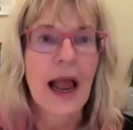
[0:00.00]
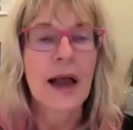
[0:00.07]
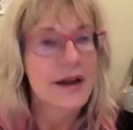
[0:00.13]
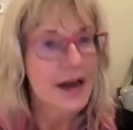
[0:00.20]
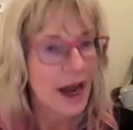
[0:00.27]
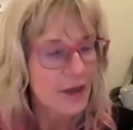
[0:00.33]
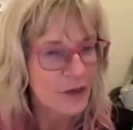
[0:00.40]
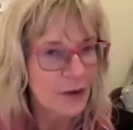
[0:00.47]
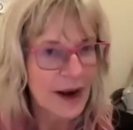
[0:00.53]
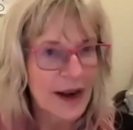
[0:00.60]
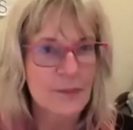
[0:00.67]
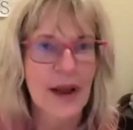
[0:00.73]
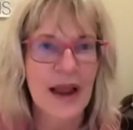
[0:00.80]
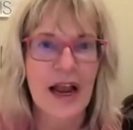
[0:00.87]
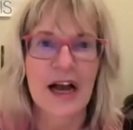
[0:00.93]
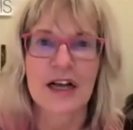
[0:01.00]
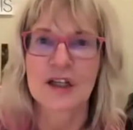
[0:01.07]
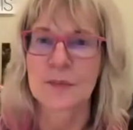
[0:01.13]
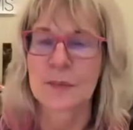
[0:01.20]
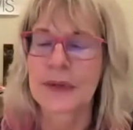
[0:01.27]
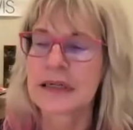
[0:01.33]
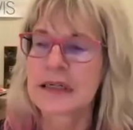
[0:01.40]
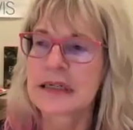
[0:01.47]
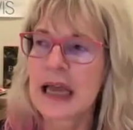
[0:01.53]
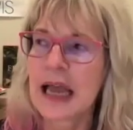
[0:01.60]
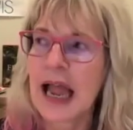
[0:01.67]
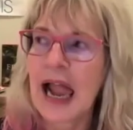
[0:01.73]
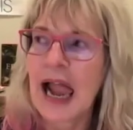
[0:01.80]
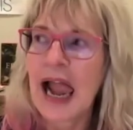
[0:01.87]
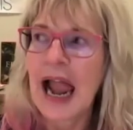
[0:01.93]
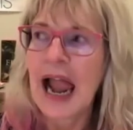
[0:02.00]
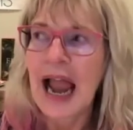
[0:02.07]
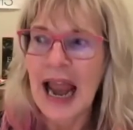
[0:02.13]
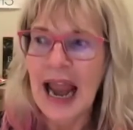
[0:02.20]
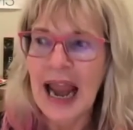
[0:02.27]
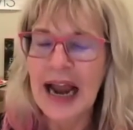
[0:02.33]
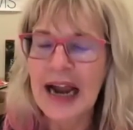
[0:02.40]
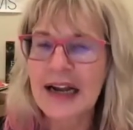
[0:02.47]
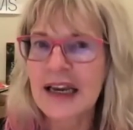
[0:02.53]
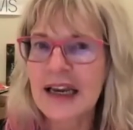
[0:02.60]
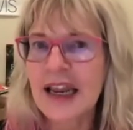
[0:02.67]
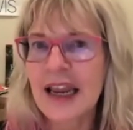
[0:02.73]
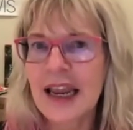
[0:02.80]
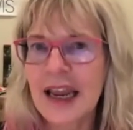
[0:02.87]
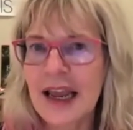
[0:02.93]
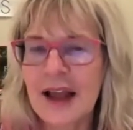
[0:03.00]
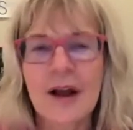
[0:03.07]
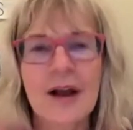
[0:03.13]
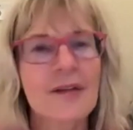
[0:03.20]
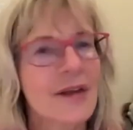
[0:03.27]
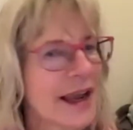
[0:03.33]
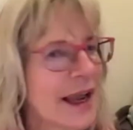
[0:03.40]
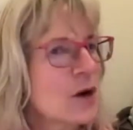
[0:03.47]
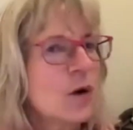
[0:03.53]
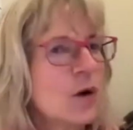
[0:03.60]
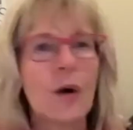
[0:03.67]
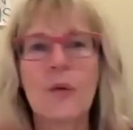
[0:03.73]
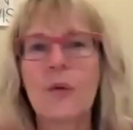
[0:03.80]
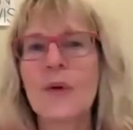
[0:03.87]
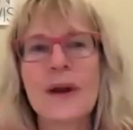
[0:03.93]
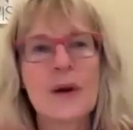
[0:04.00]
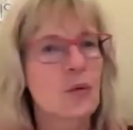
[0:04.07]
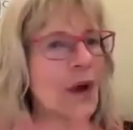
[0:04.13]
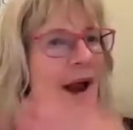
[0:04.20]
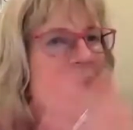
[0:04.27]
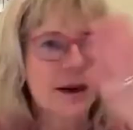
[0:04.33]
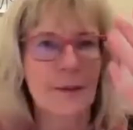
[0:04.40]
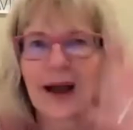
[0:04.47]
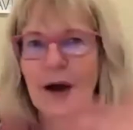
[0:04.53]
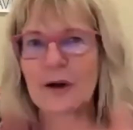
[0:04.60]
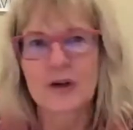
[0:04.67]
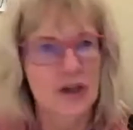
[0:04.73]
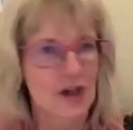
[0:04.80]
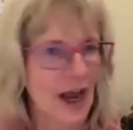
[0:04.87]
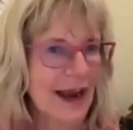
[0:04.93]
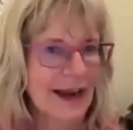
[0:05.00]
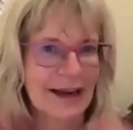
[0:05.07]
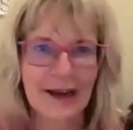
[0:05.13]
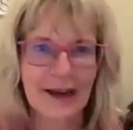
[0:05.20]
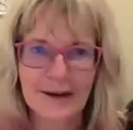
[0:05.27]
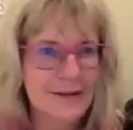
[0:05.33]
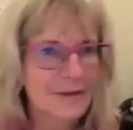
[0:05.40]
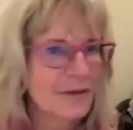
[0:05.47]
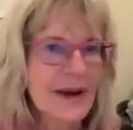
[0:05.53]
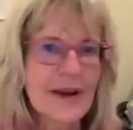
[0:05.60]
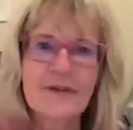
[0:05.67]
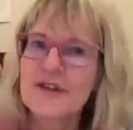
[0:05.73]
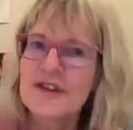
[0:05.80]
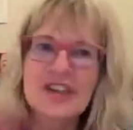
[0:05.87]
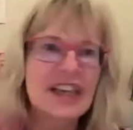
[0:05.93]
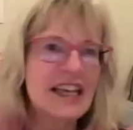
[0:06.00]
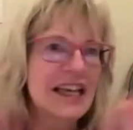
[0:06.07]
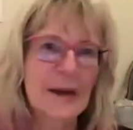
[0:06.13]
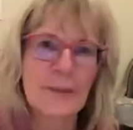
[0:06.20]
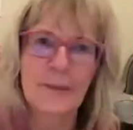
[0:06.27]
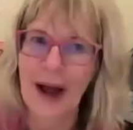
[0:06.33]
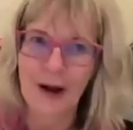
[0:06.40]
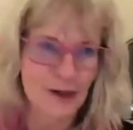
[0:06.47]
Neither had my husband. And again, we read about China, we see about